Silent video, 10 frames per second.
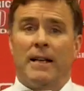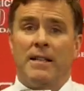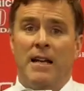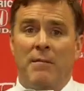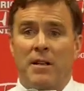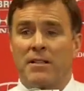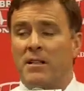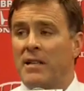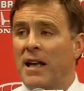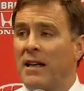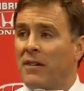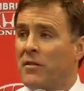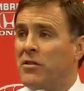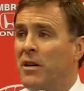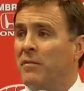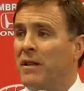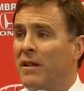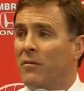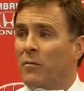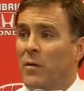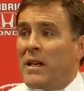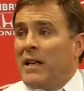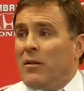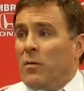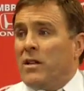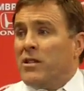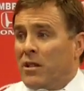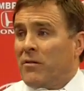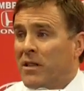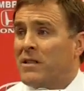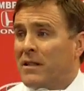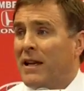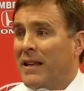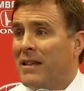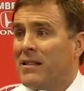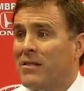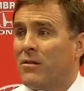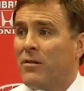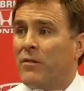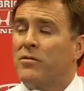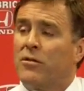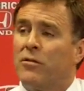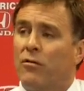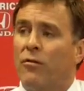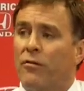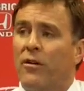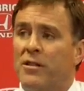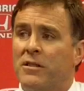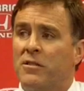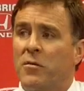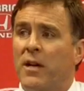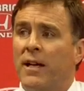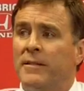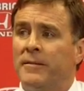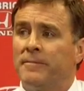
a team that's contending for something, then we need to win series like this. So there was good growth for us this weekend.